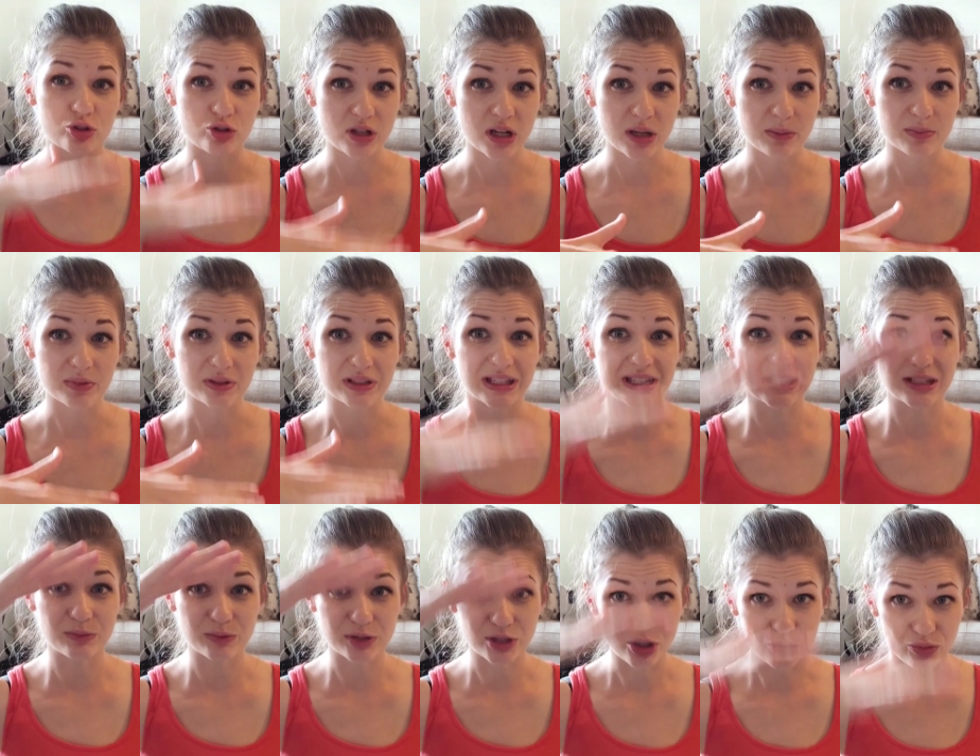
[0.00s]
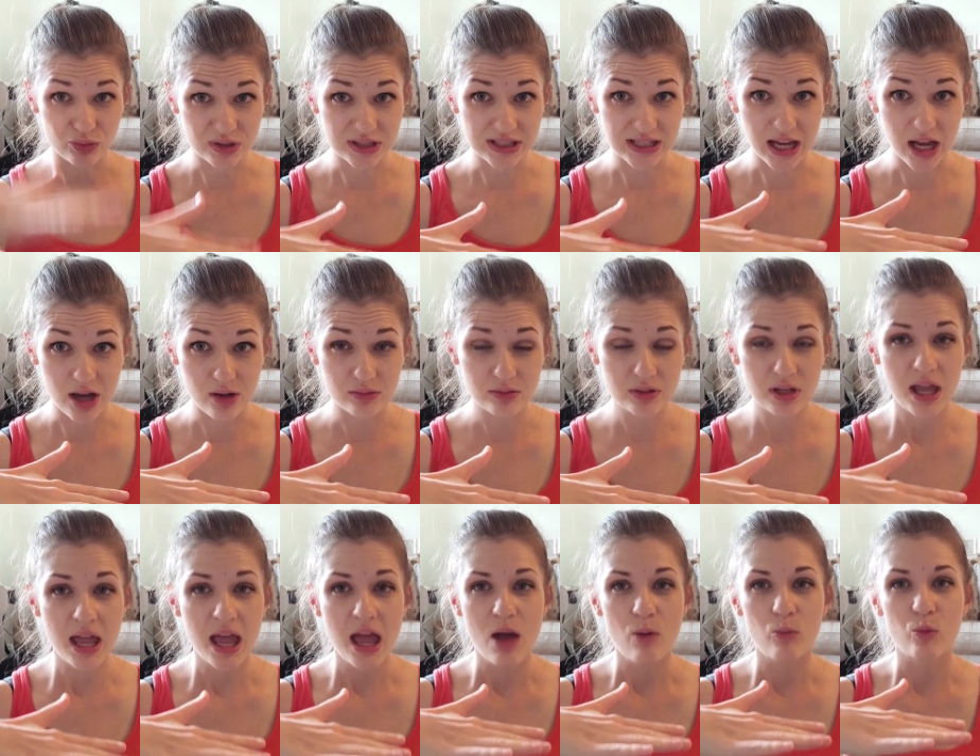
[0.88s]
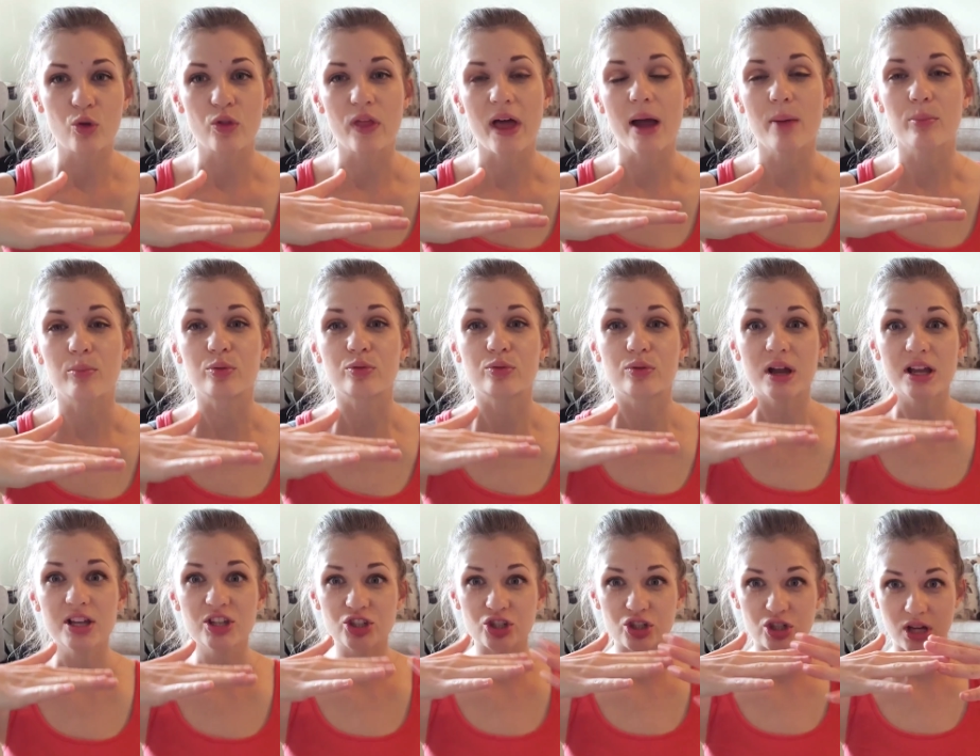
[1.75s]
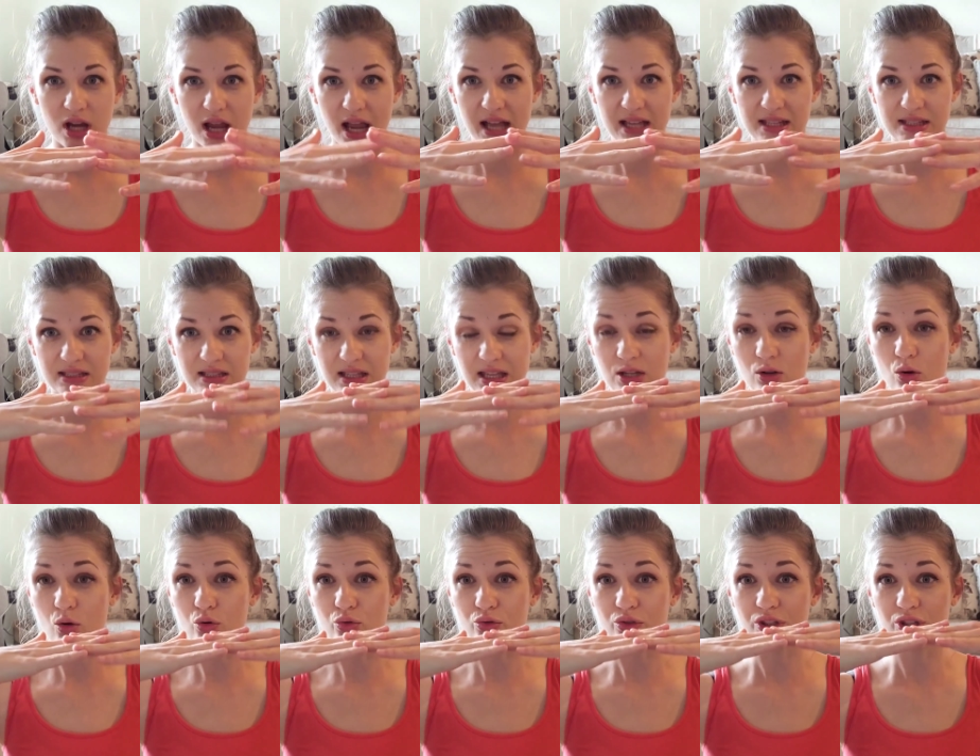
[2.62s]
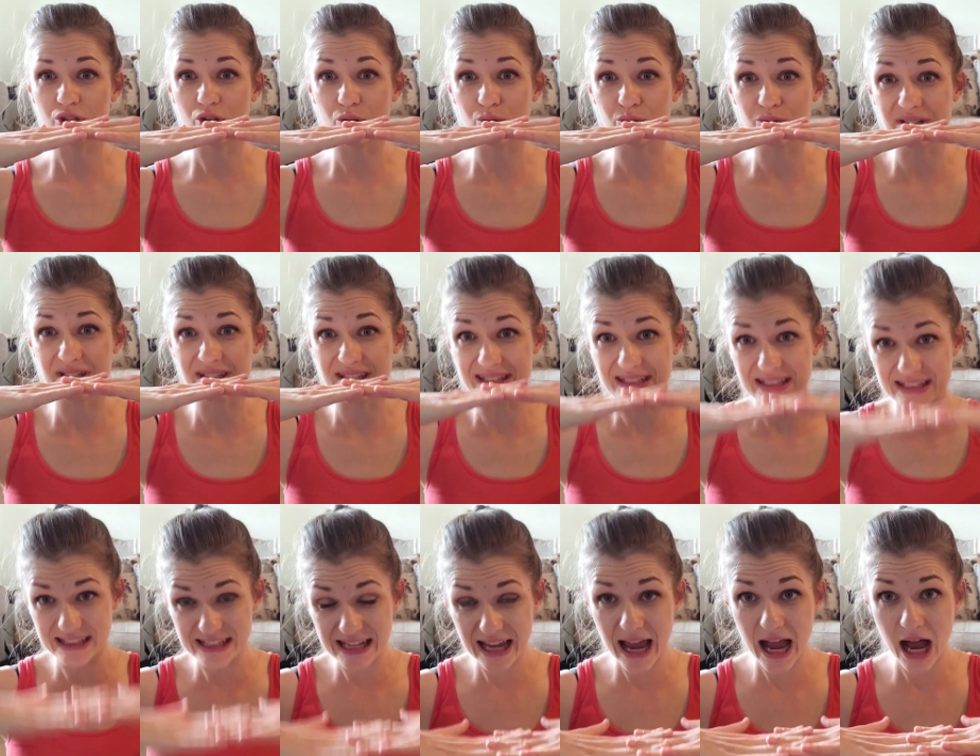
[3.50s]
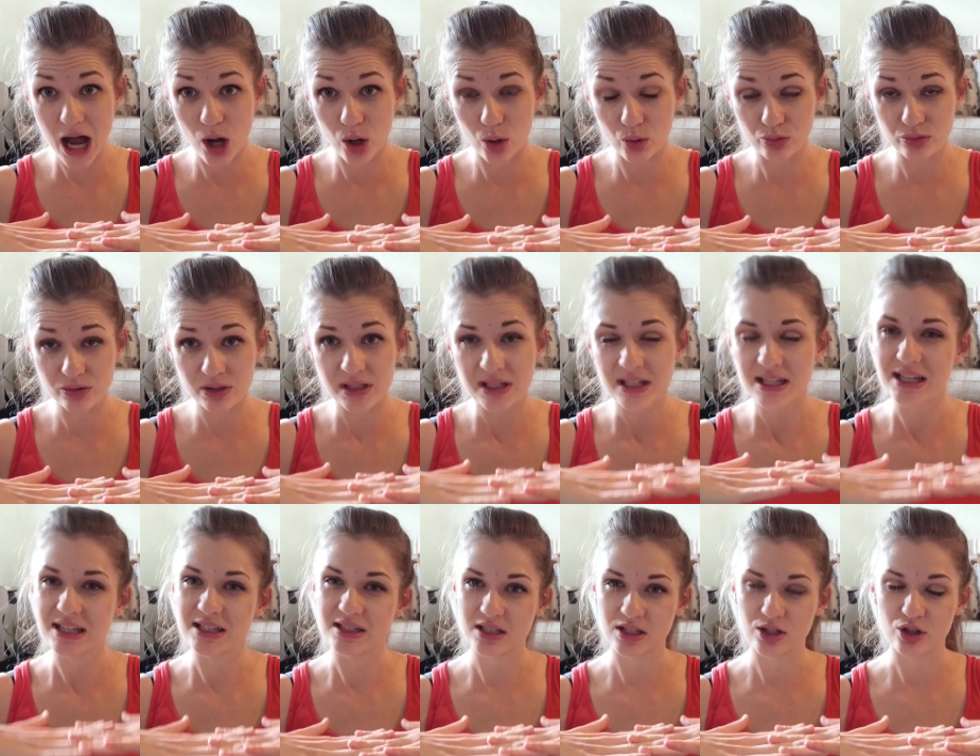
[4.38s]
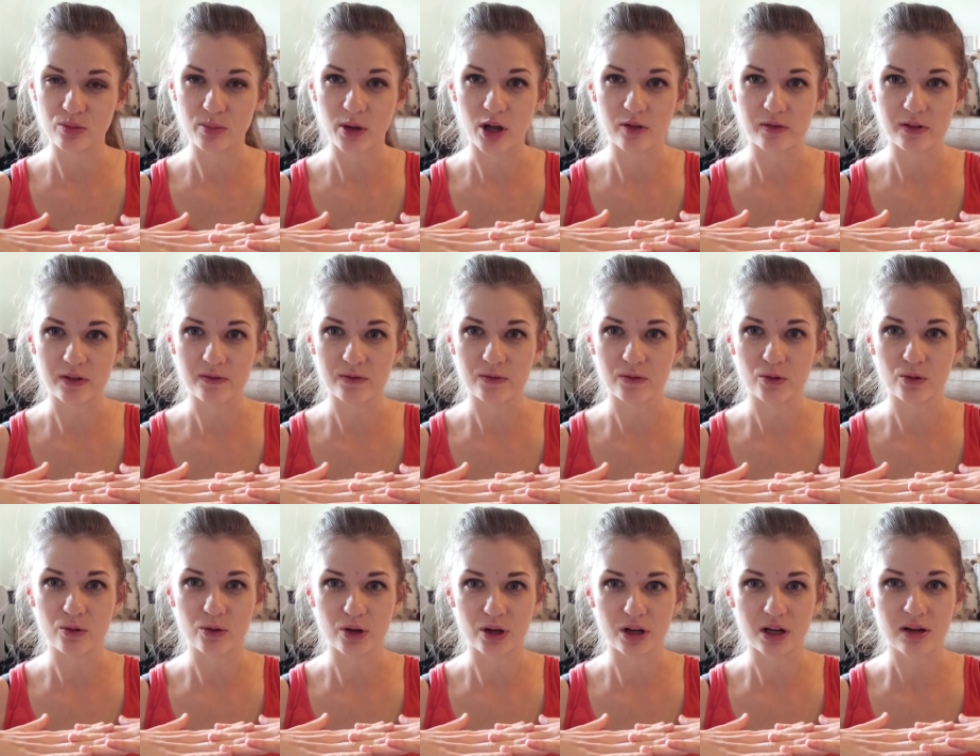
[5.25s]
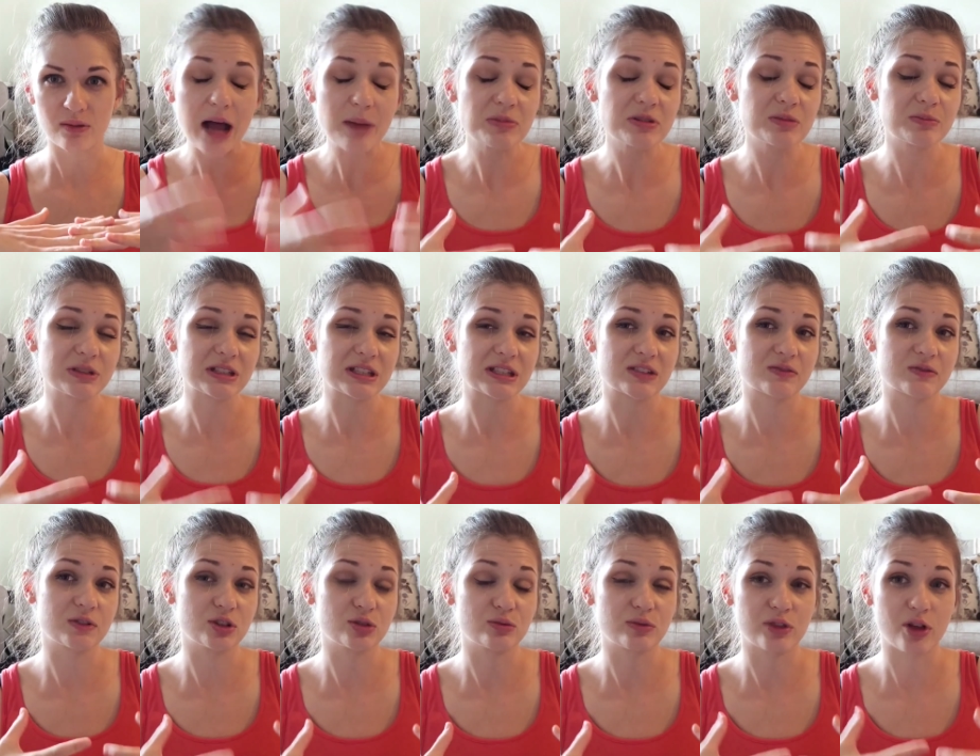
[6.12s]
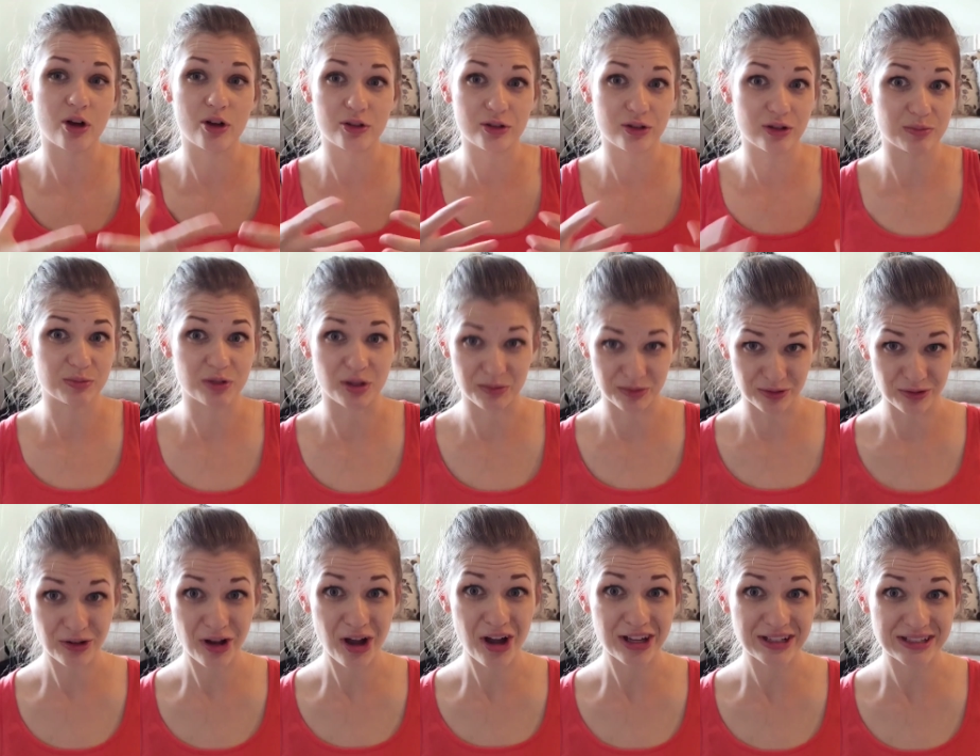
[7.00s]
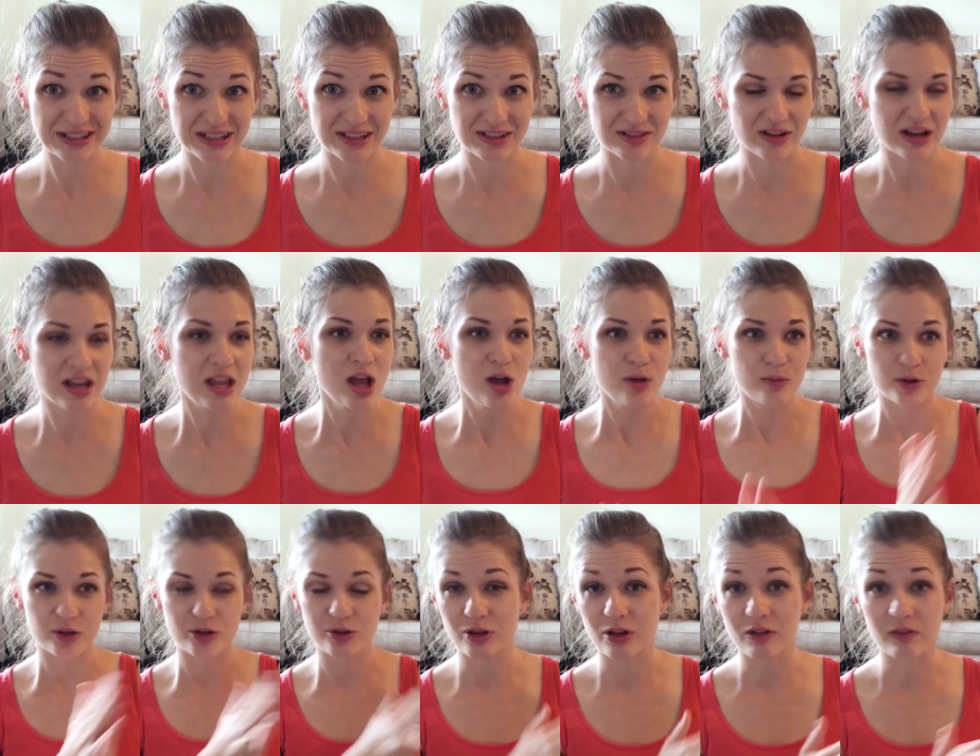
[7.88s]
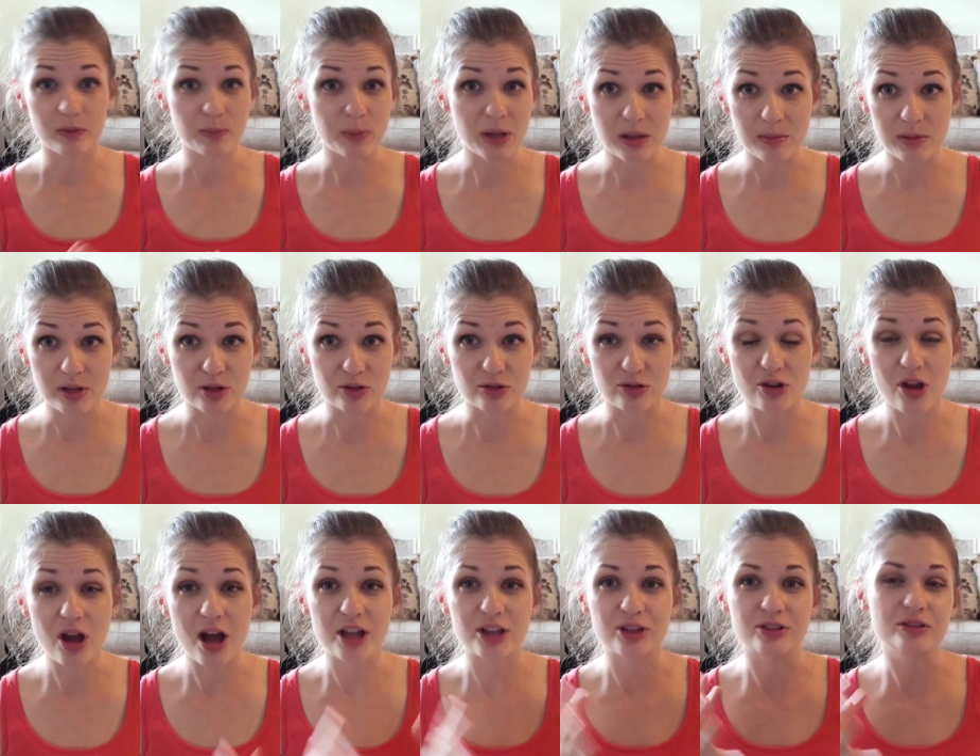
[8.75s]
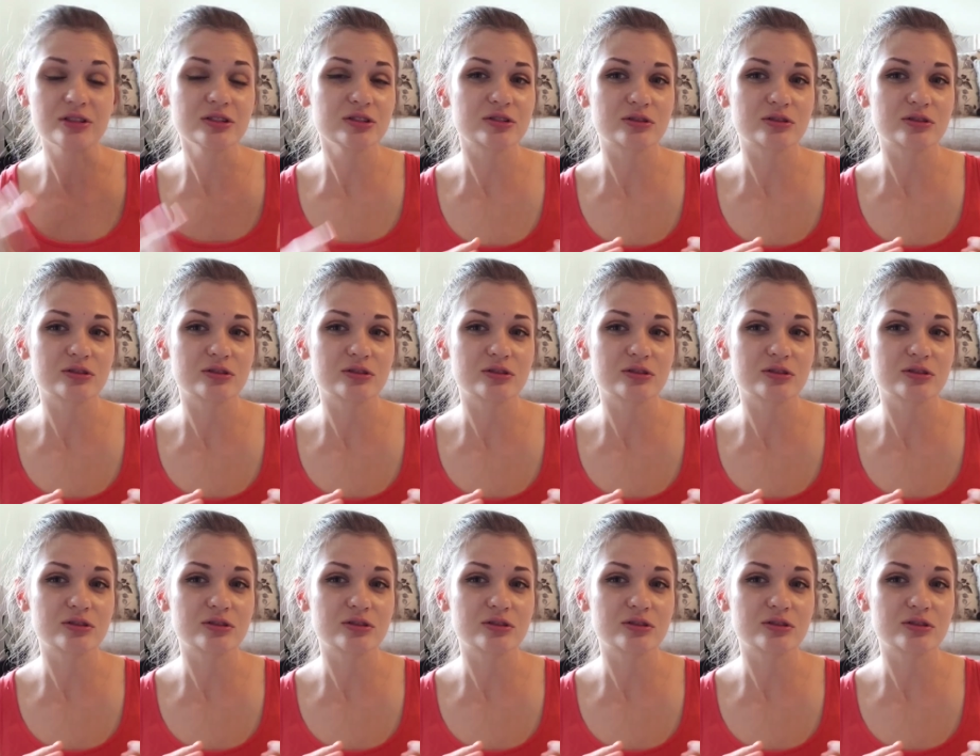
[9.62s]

trampoline, it would go down. Well, that pressure can only go down into your pelvic floor. Abdomen is filled with all your abdominal contents, right? Whether you have a baby or not, your